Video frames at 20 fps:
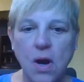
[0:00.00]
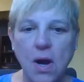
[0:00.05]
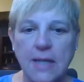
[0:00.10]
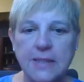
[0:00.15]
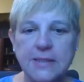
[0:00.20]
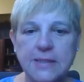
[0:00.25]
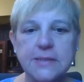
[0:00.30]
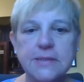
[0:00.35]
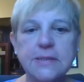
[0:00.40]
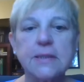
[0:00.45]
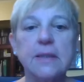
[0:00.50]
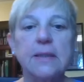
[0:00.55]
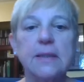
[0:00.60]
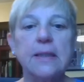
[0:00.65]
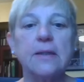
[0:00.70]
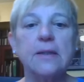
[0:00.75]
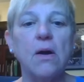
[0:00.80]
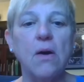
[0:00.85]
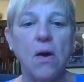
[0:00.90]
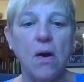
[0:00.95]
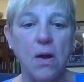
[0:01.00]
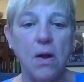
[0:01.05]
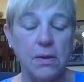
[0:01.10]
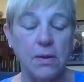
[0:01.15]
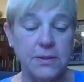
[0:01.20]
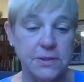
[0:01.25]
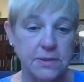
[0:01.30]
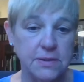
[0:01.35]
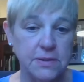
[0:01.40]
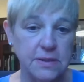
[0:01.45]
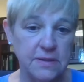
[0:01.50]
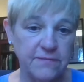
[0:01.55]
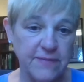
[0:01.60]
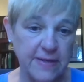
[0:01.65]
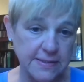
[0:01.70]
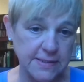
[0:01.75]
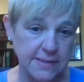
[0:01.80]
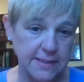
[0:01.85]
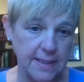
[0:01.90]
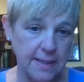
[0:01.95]
cost at all to the
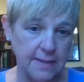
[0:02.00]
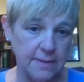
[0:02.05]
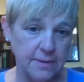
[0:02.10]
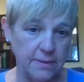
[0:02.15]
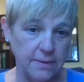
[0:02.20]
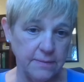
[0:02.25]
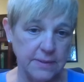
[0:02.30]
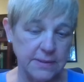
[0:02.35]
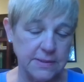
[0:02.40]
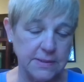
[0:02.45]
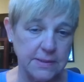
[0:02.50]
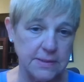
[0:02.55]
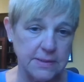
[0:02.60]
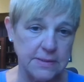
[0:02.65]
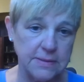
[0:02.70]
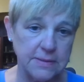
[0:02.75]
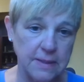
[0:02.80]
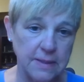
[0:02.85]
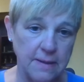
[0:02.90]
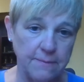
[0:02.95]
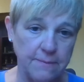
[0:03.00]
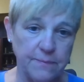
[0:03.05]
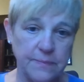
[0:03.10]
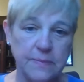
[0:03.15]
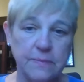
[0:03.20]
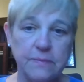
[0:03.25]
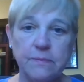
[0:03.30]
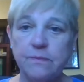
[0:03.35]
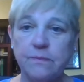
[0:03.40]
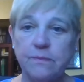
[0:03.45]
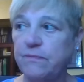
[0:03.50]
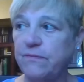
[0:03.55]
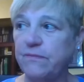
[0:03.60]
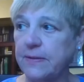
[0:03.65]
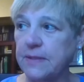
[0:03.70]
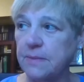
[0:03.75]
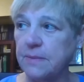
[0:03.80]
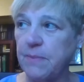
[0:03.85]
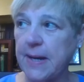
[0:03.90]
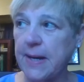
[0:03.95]
investigator. This is
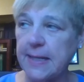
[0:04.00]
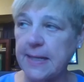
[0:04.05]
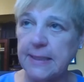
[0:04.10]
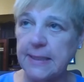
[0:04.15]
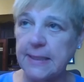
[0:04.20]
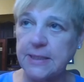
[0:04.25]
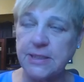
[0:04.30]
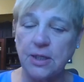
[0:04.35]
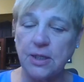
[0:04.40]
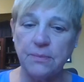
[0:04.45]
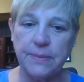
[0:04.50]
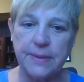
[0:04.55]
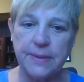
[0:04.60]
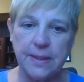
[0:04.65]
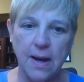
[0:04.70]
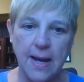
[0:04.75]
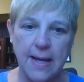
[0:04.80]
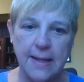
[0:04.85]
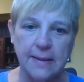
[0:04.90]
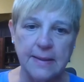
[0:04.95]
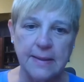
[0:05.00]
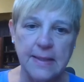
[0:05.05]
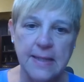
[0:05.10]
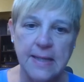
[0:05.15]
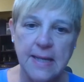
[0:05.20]
funded by NHLBI.